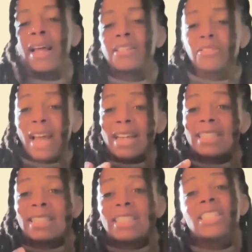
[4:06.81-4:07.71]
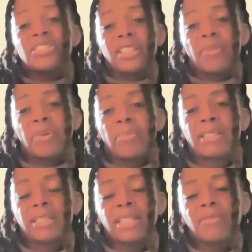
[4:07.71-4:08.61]
And so that decision that we
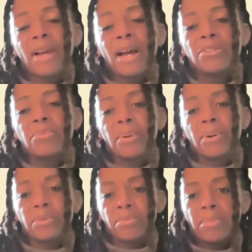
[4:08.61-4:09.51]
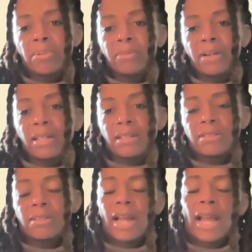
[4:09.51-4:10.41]
make to devalue both people of
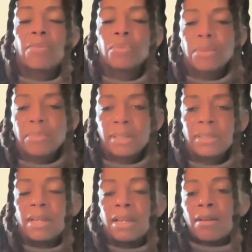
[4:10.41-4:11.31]
color and women